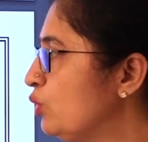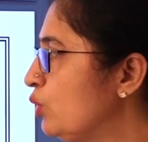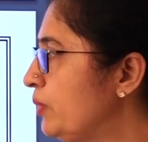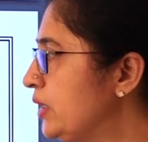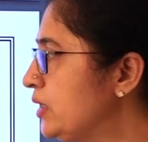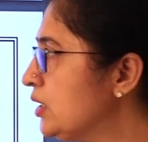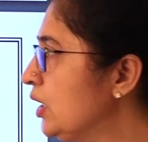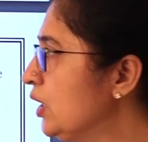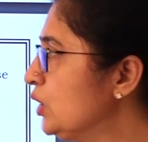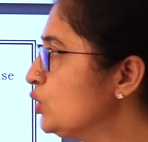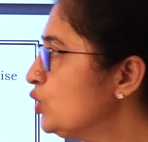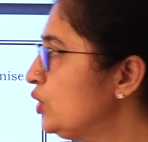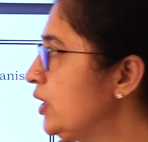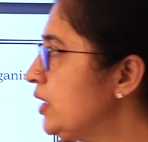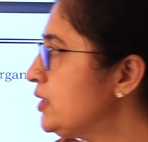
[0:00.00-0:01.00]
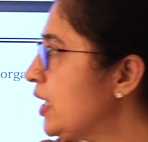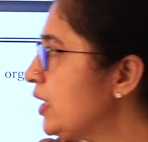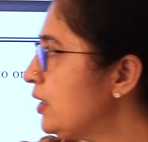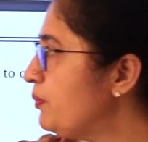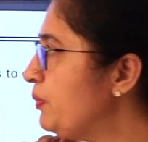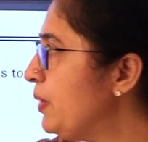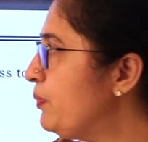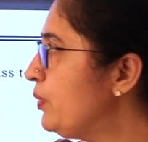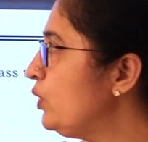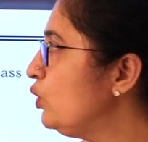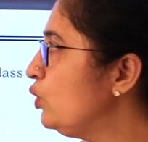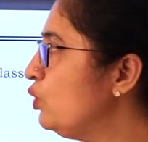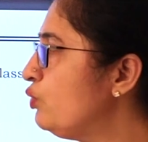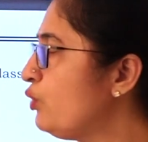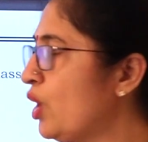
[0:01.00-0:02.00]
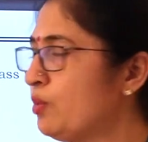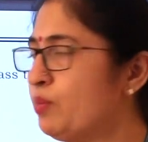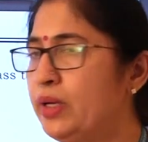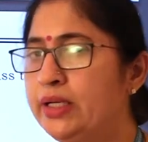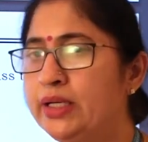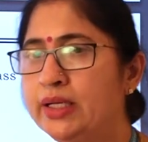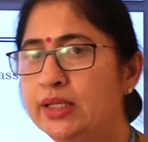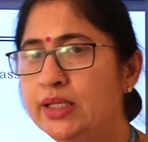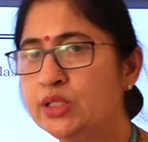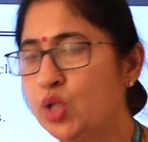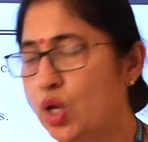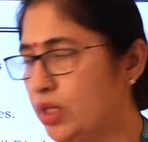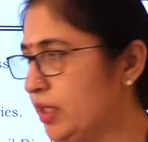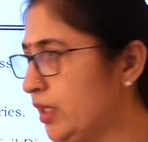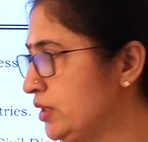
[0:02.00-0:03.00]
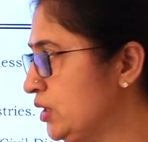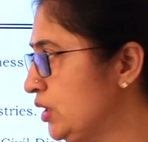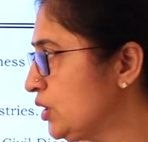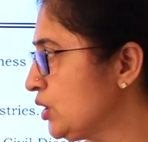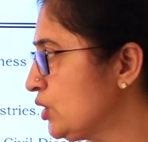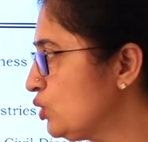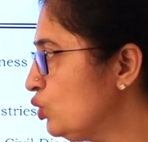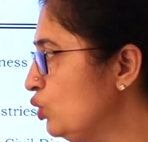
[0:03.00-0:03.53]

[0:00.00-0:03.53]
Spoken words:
movement. So these are the people who formulated these organizations.